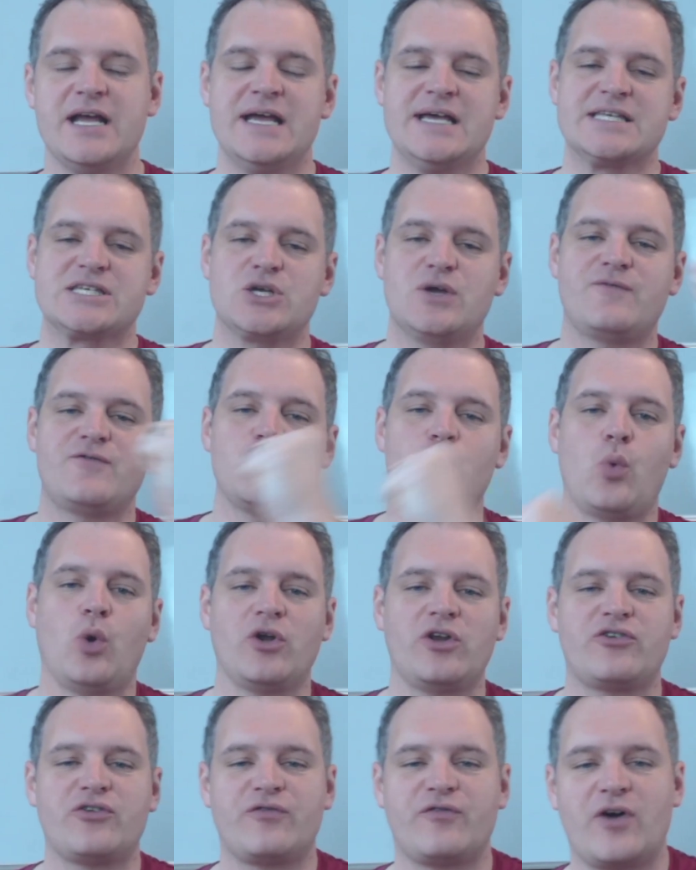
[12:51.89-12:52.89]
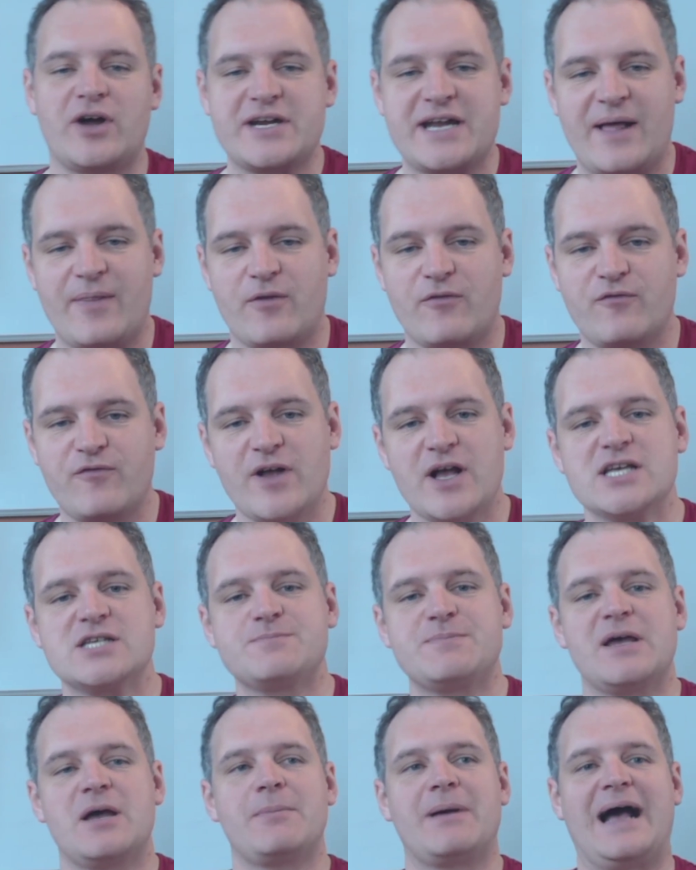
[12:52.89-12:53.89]
So if you wanted to find out the first
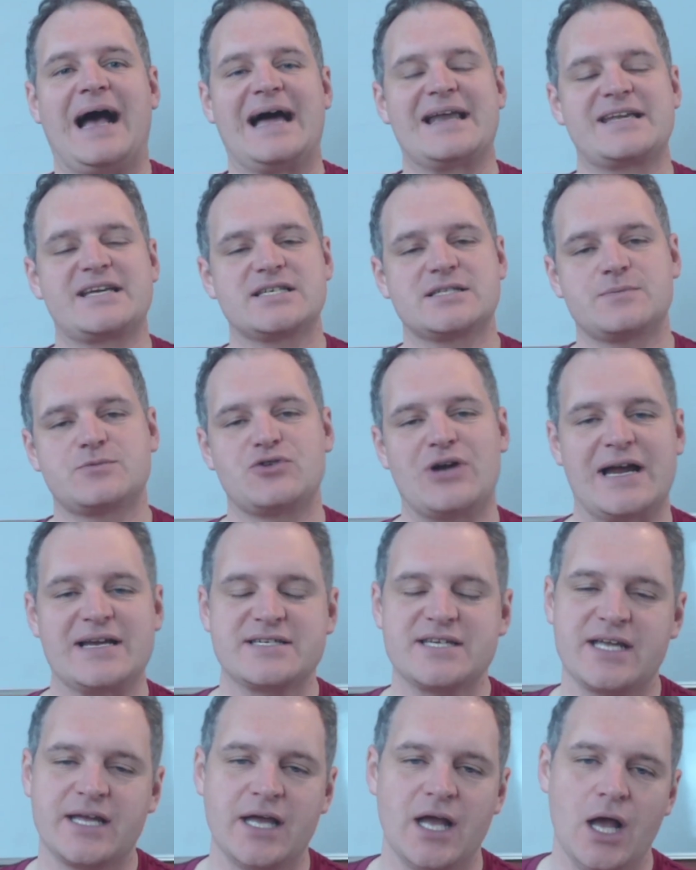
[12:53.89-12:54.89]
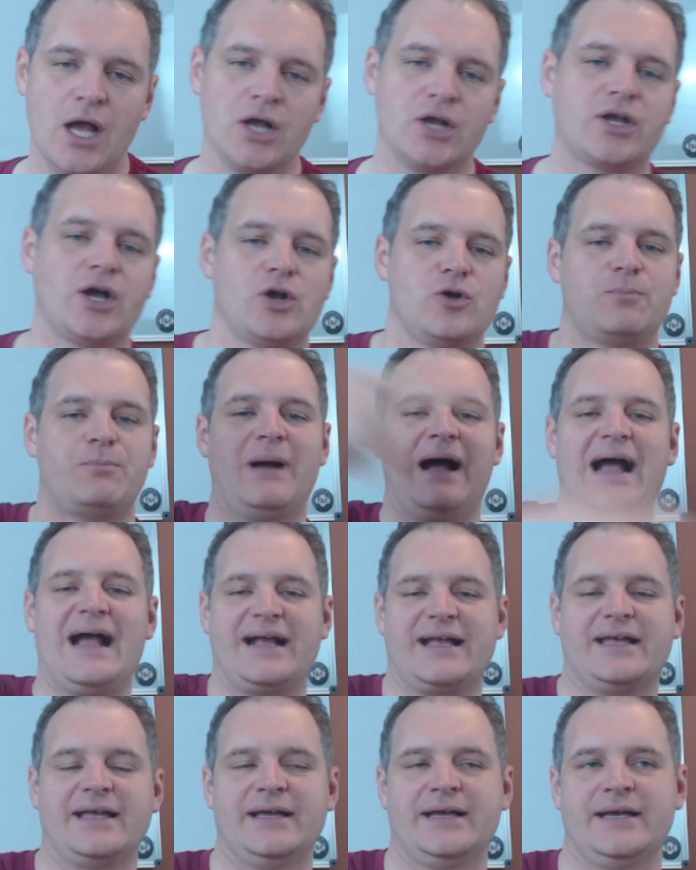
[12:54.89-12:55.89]
bit about adding and subtracting, go
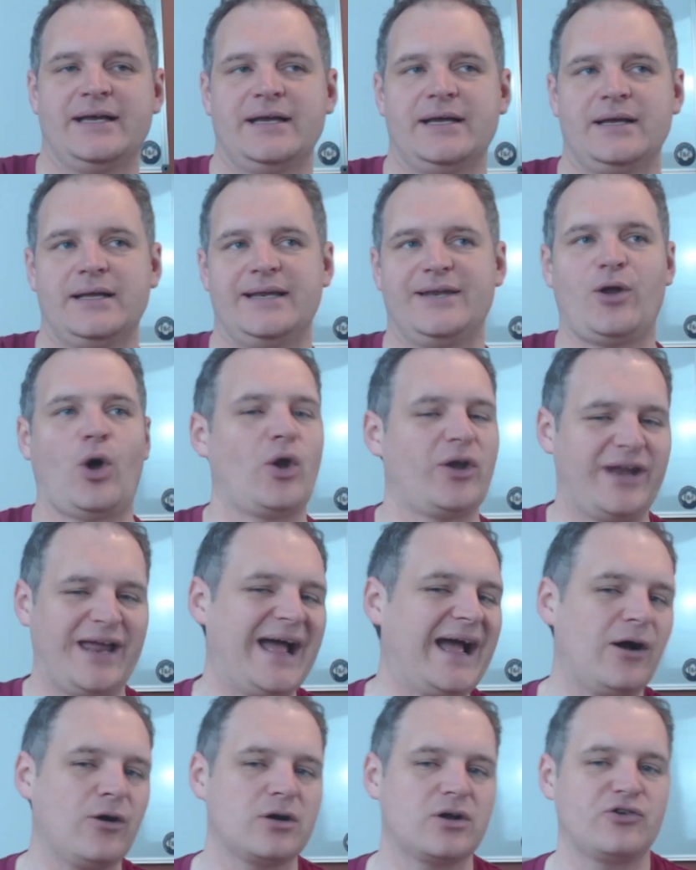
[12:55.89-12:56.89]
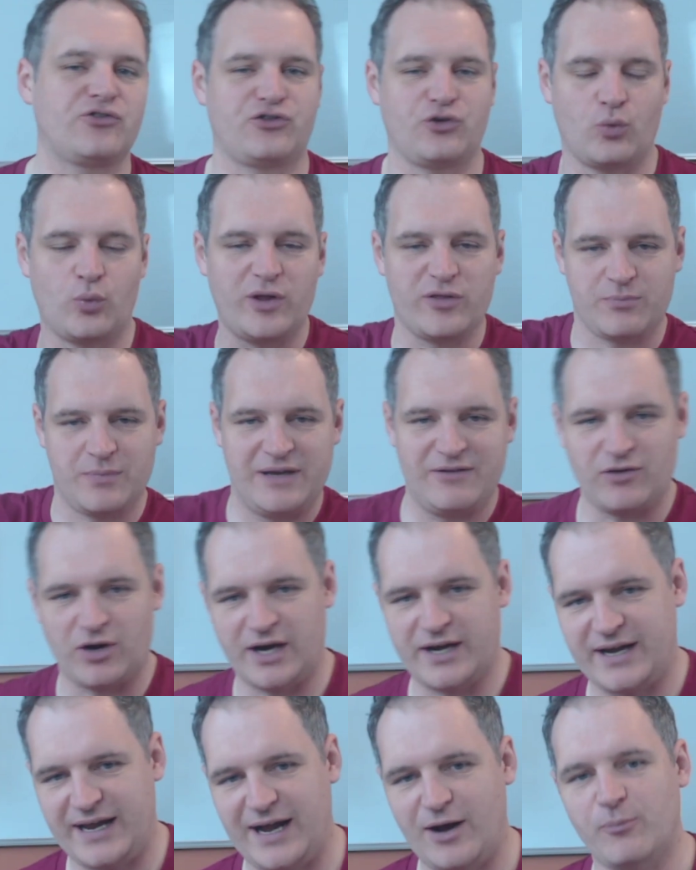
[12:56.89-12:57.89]
back, not now because you're with me right
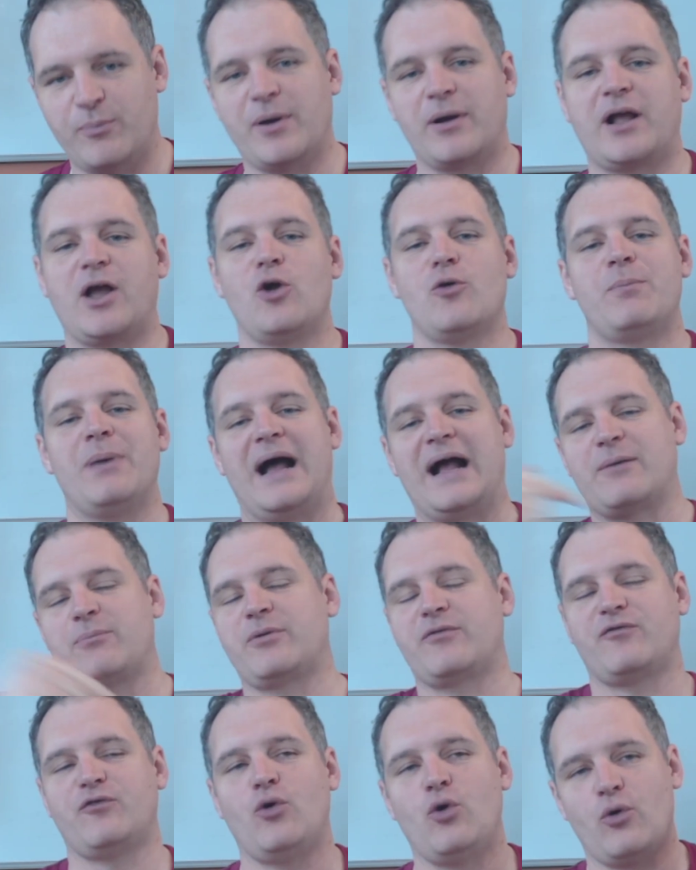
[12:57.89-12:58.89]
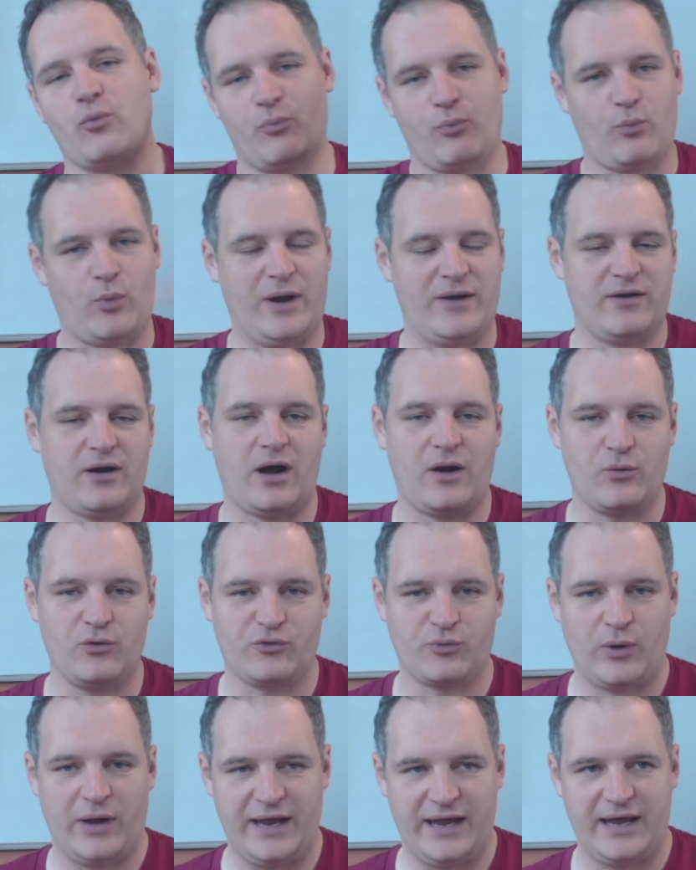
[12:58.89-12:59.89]
now, but go back before when I was
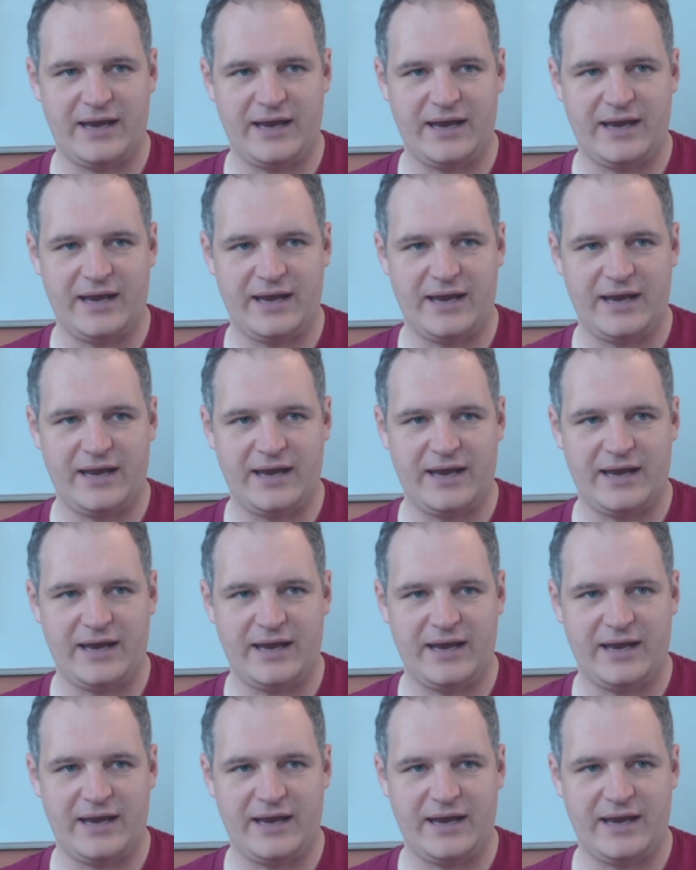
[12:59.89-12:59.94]
here